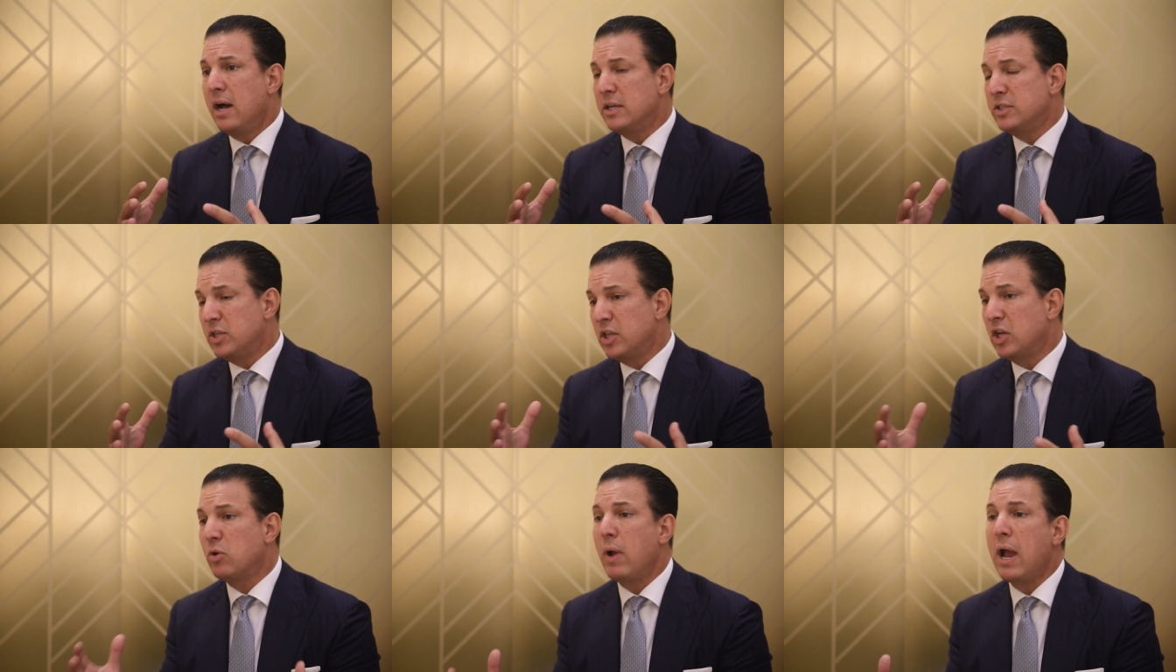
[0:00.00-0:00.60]
to
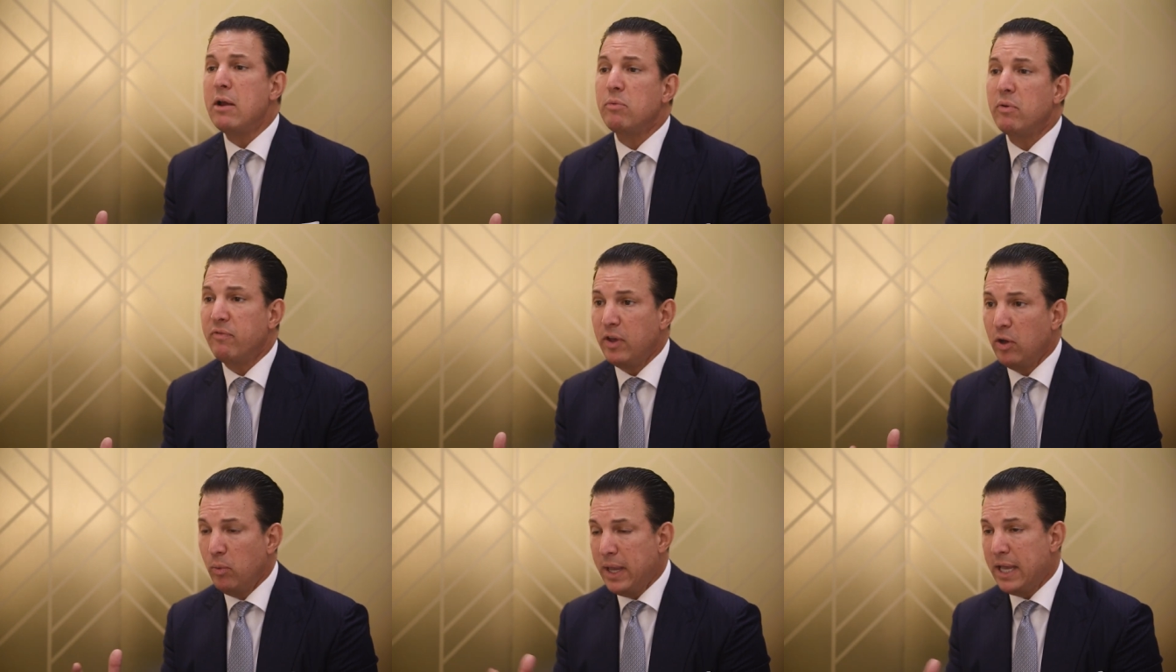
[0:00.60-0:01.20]
the grand
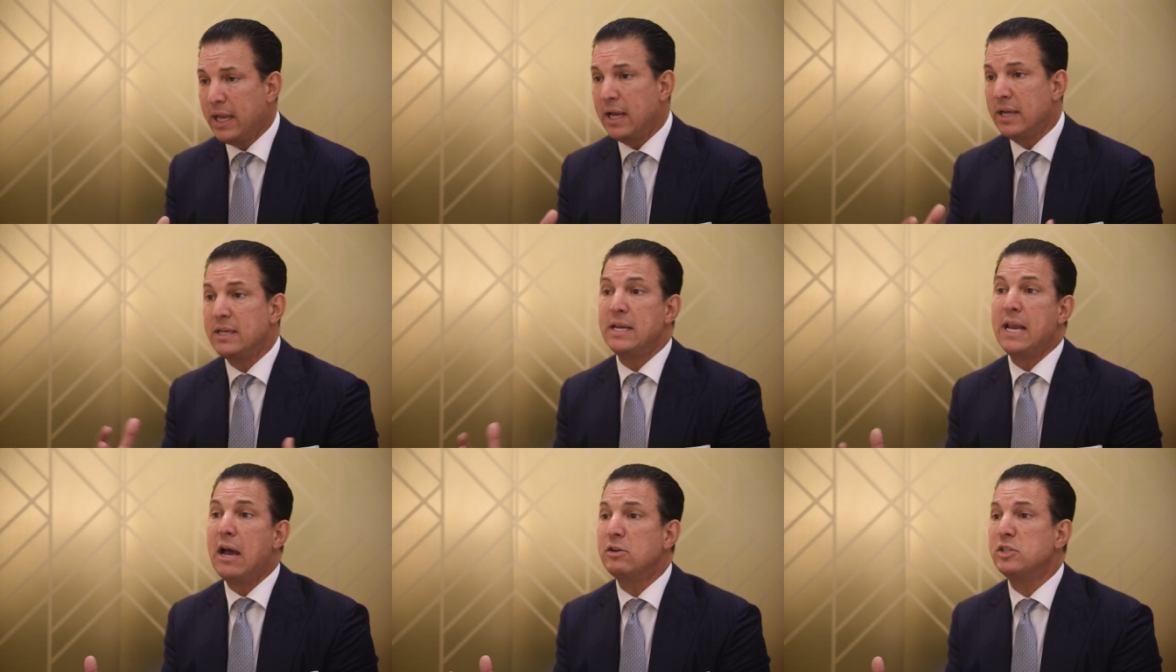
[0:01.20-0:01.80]
reveal weekend,
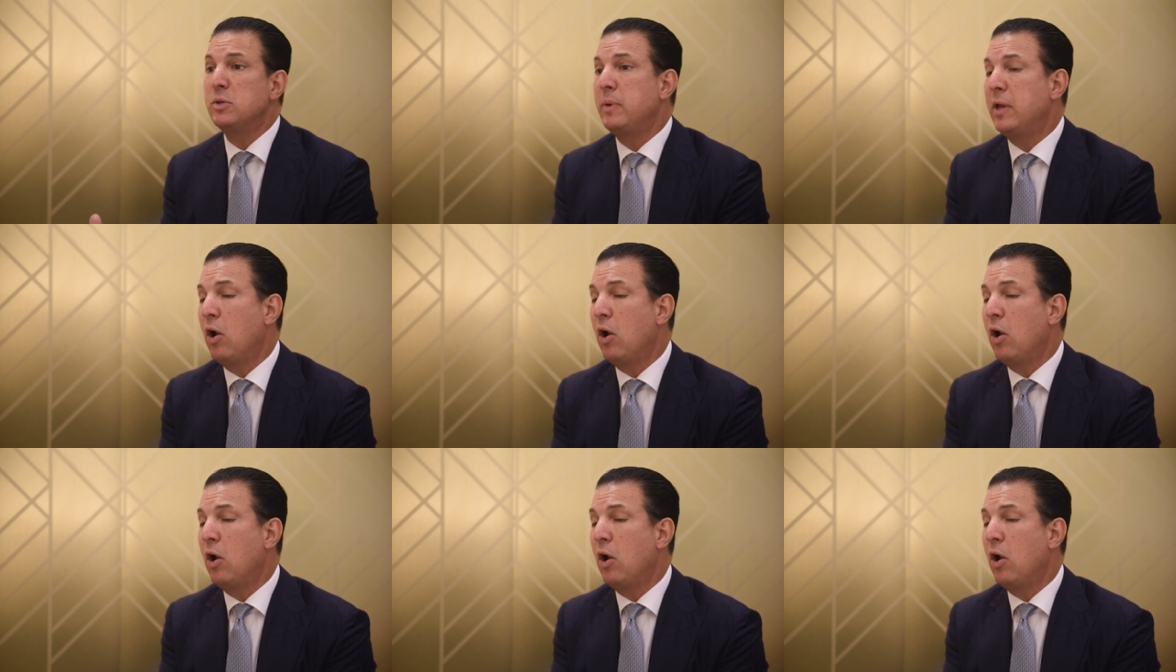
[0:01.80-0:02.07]
and now to be